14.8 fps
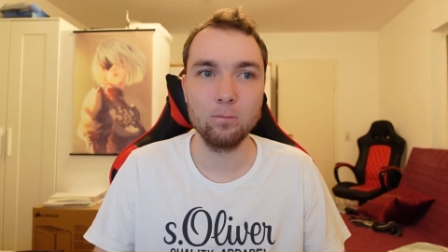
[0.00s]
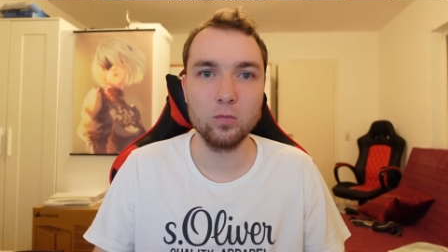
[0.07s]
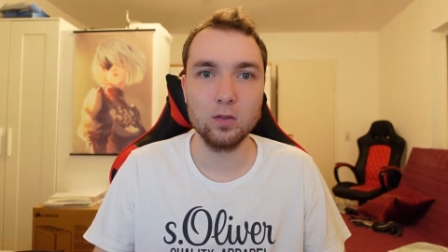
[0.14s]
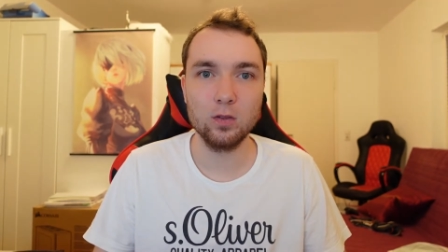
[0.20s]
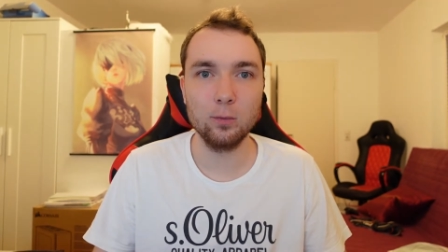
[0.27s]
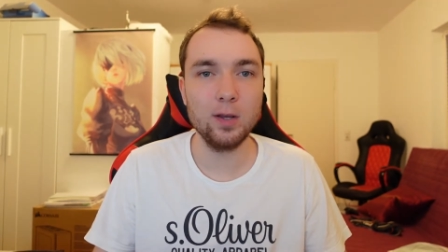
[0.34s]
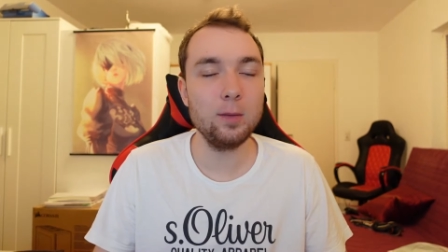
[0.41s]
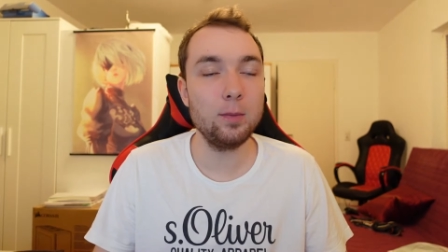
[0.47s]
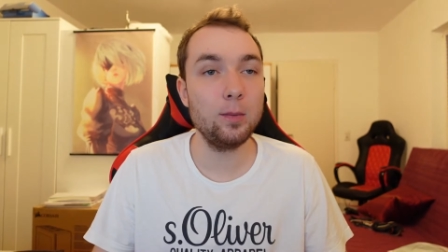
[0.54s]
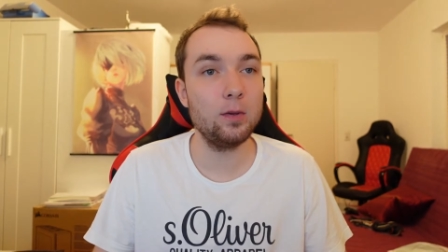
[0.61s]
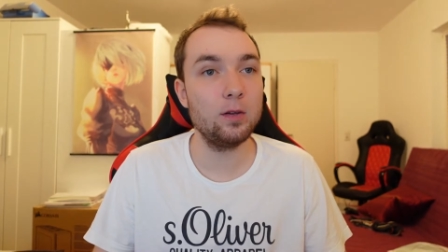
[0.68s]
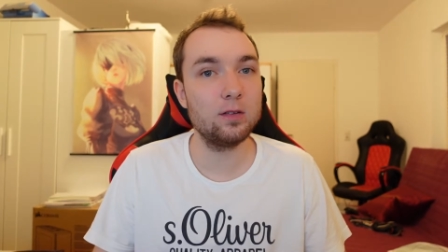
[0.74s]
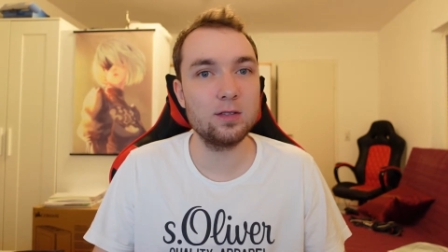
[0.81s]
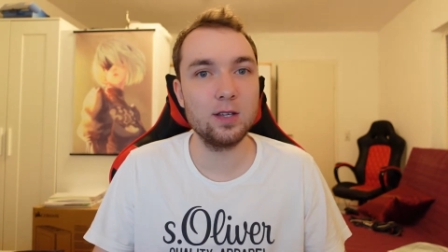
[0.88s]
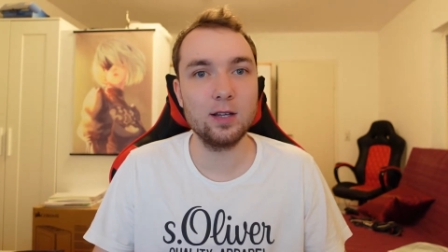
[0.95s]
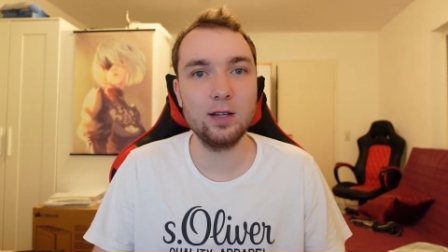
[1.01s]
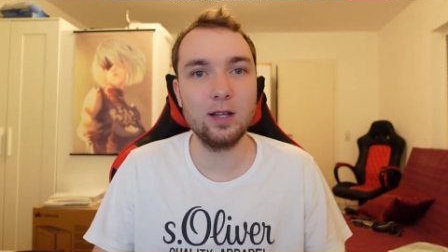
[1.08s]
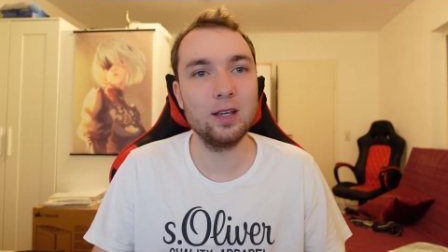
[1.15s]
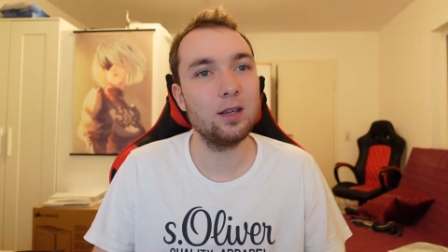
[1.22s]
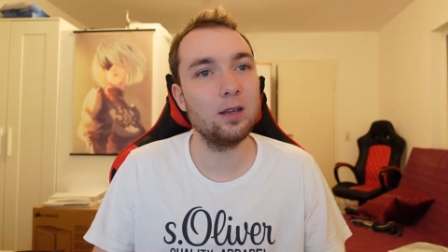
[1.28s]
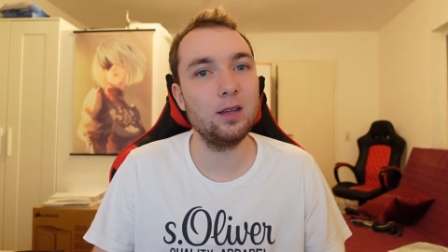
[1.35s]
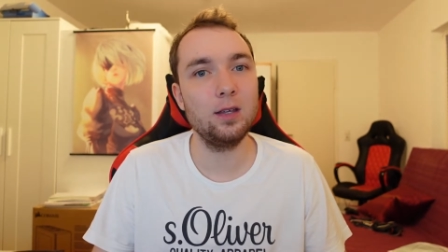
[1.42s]
Now, many people said
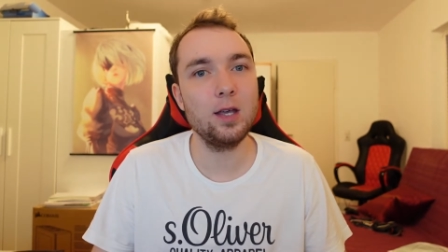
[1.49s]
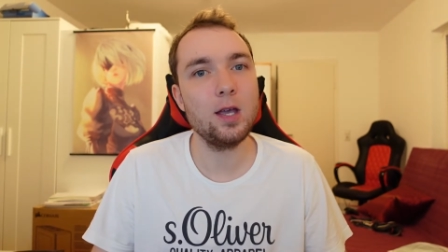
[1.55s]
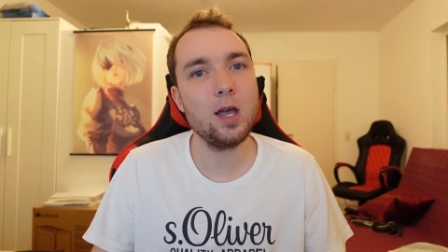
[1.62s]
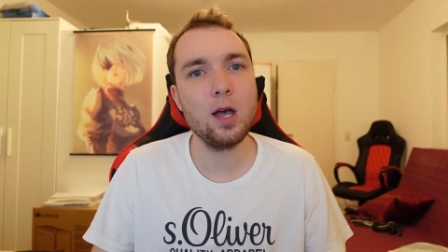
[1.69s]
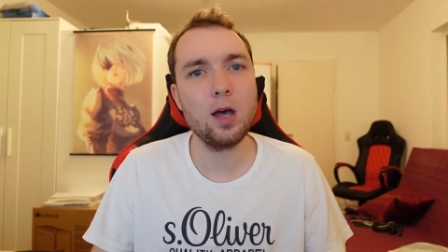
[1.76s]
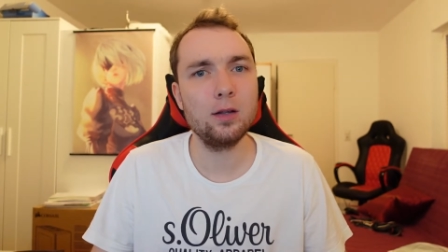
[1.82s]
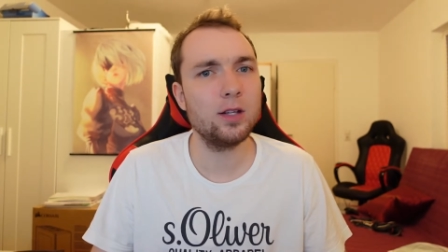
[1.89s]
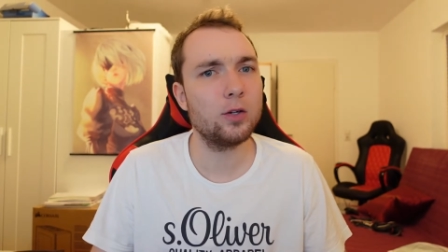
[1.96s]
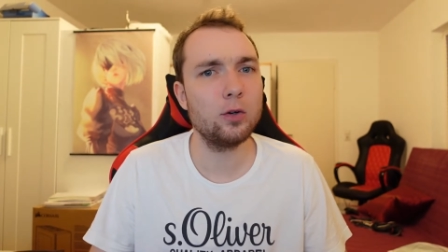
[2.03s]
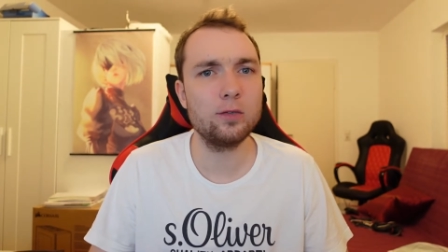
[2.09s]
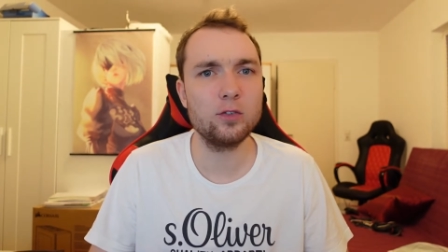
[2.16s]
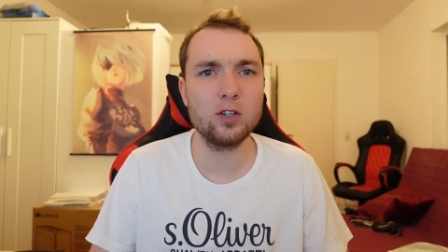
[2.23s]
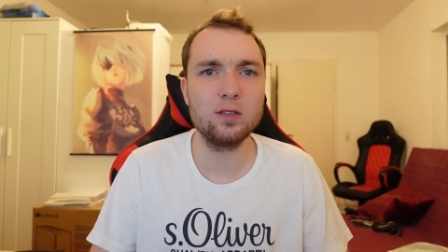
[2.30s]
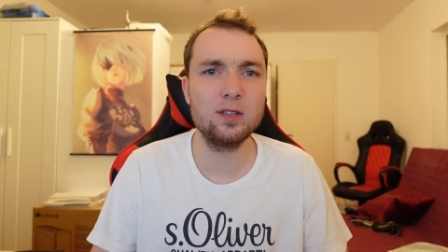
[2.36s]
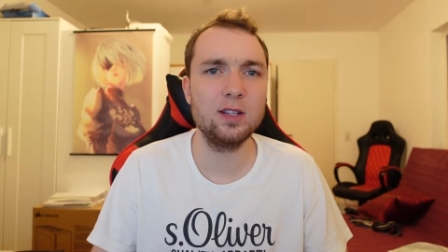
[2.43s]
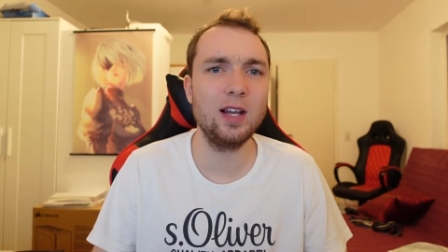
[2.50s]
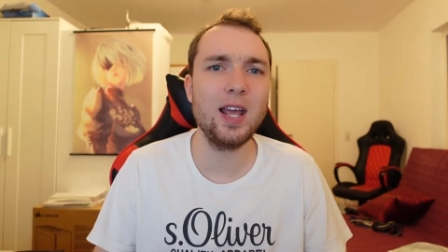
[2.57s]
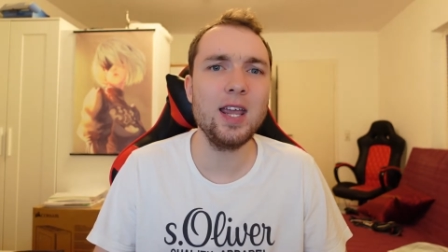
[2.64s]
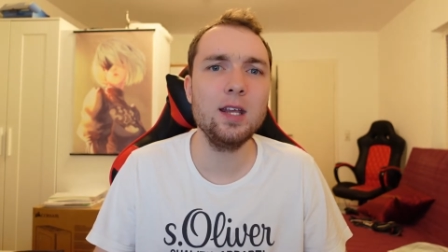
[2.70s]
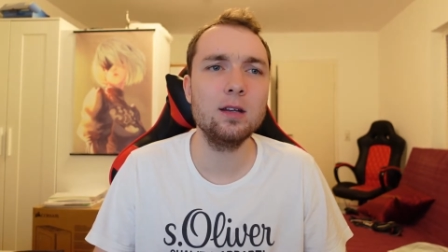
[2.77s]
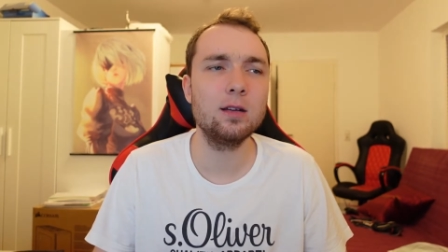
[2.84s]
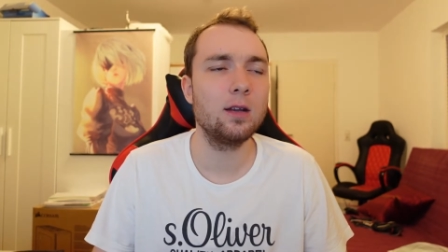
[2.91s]
like, yeah, they could have just
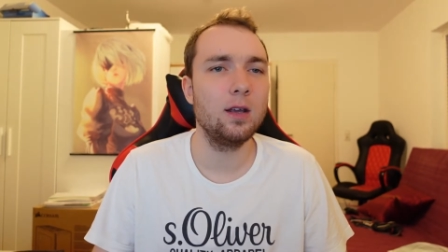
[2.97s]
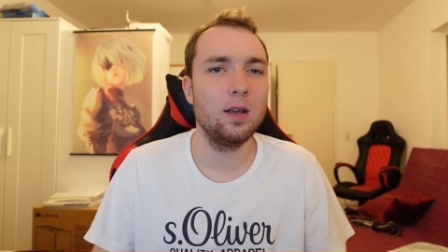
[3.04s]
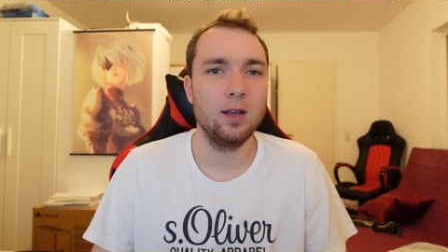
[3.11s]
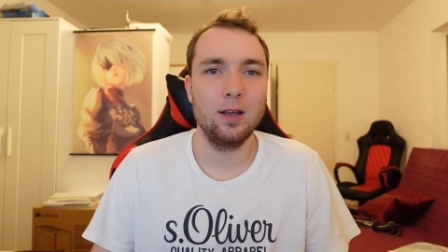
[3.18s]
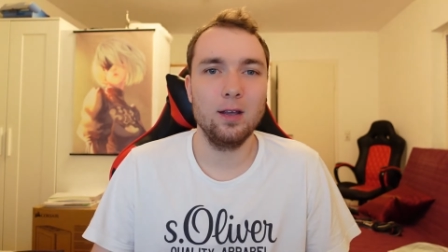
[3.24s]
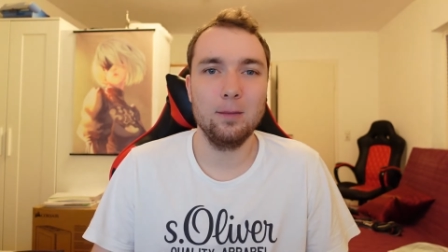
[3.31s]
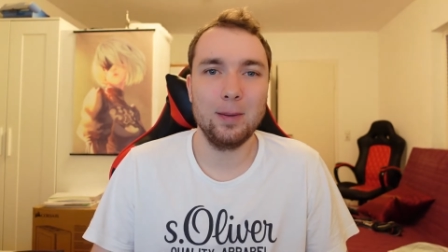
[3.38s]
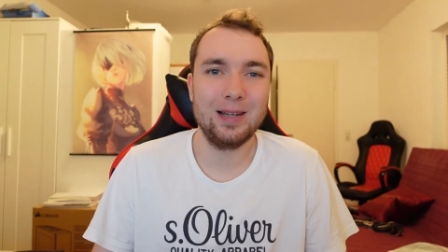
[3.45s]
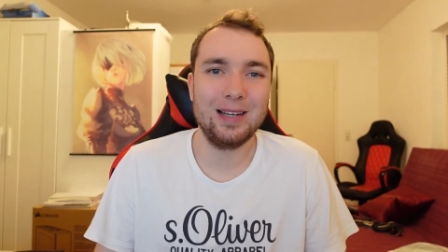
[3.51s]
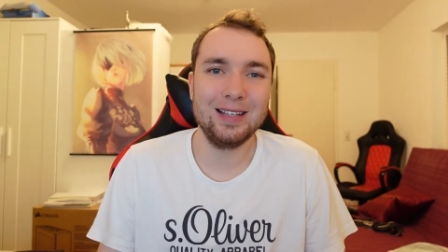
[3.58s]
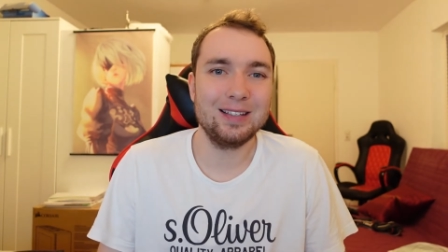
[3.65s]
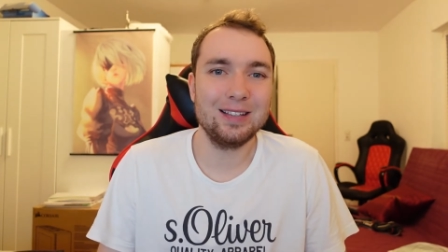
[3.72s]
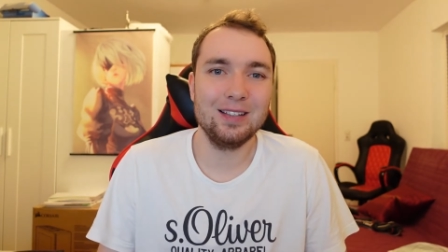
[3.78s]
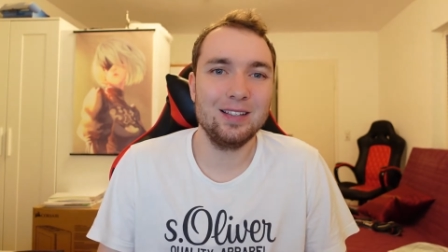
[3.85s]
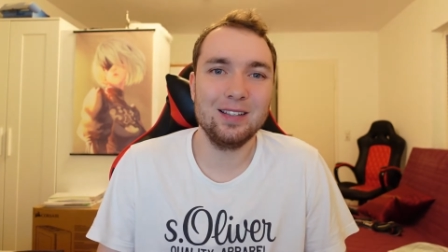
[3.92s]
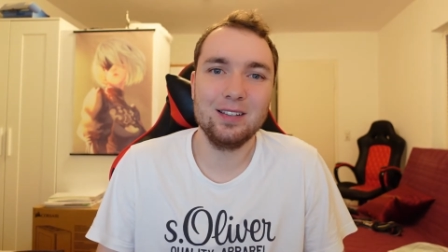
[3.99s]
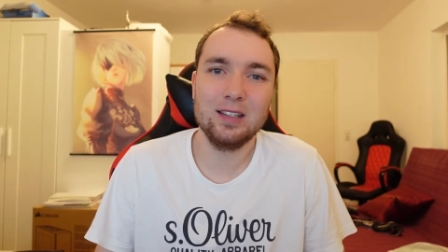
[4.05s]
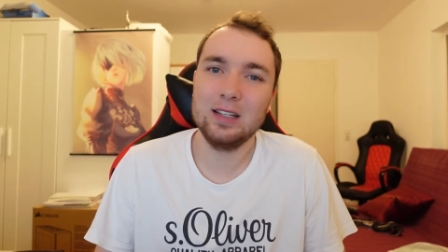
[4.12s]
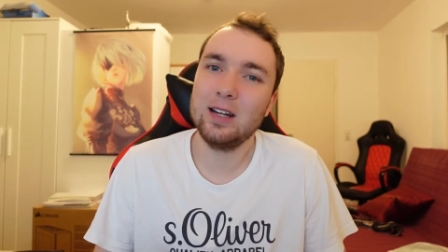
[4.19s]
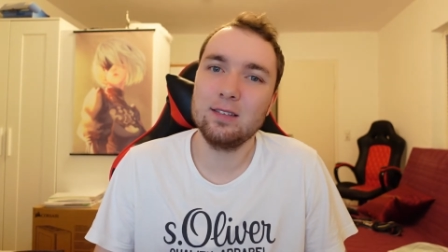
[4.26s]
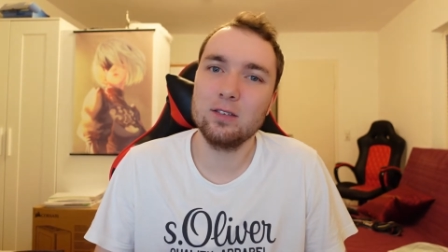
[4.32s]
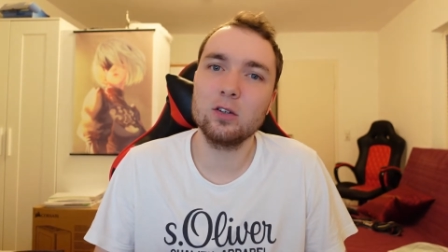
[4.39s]
delayed it, but like,
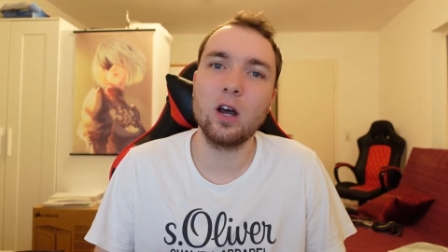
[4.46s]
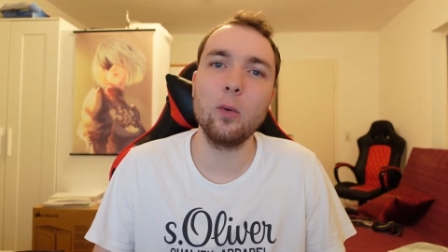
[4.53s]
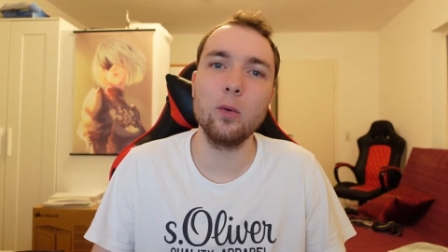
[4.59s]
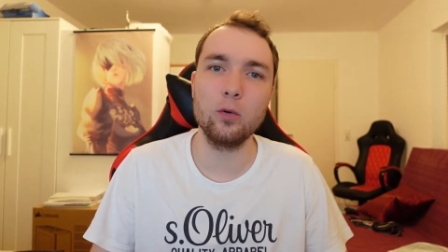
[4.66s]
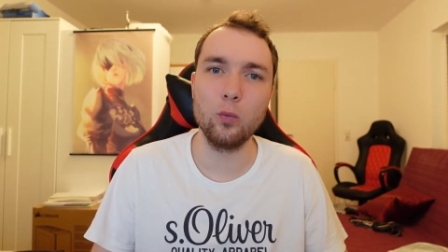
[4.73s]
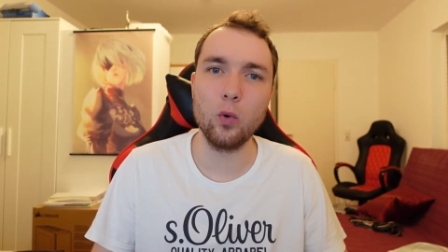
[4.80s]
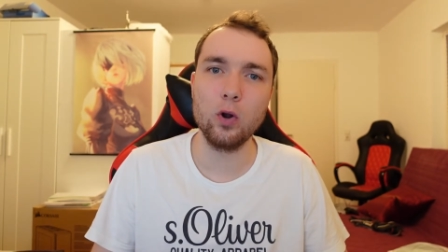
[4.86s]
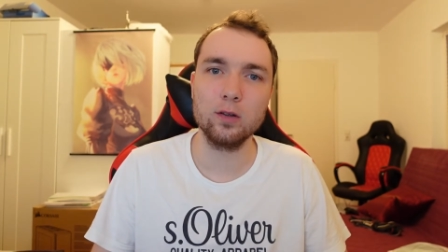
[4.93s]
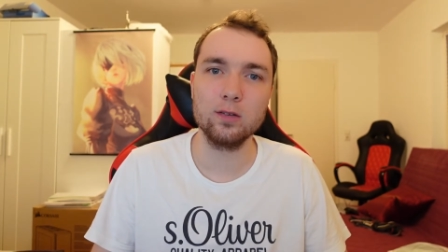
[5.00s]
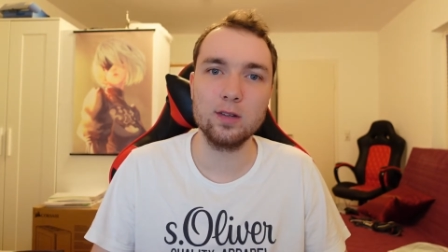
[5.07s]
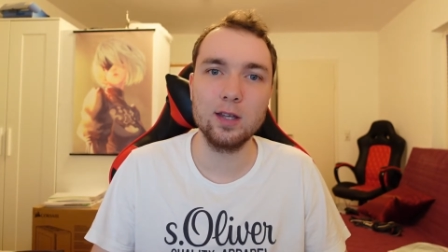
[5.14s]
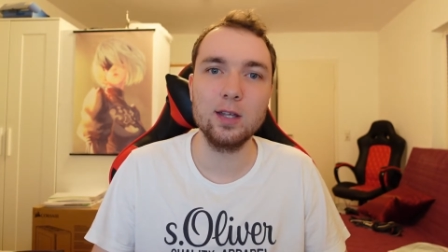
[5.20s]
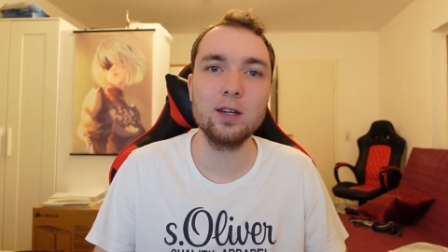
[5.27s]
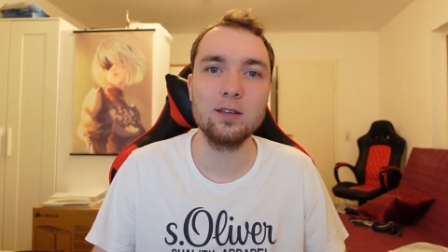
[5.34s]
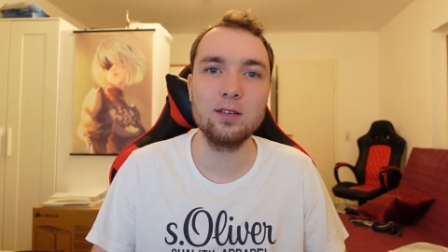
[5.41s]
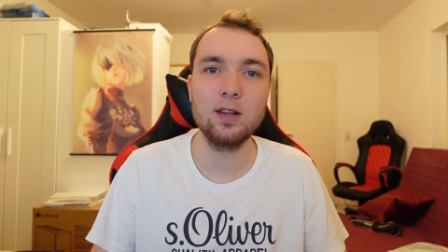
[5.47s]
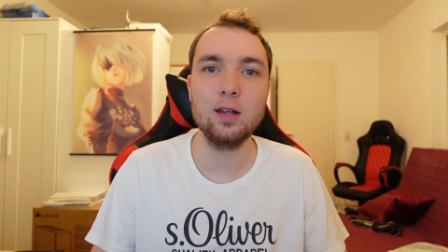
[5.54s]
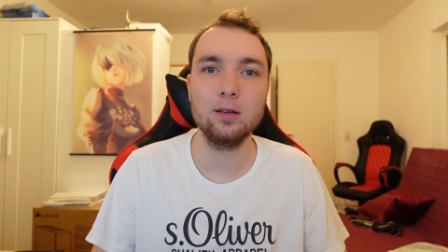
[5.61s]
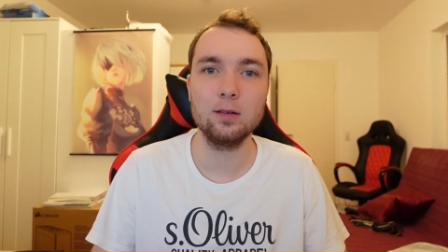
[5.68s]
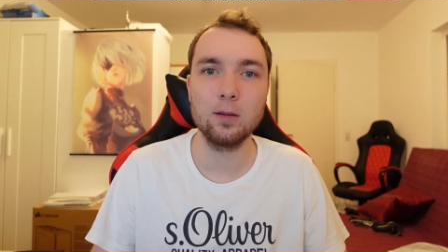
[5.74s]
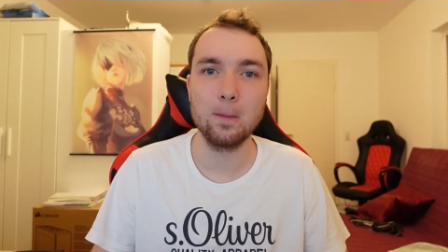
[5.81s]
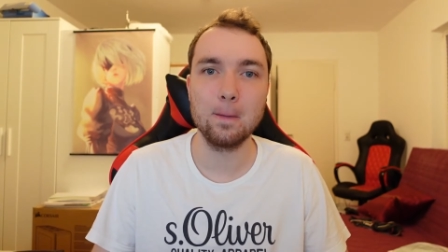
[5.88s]
that's not how it works. I understand.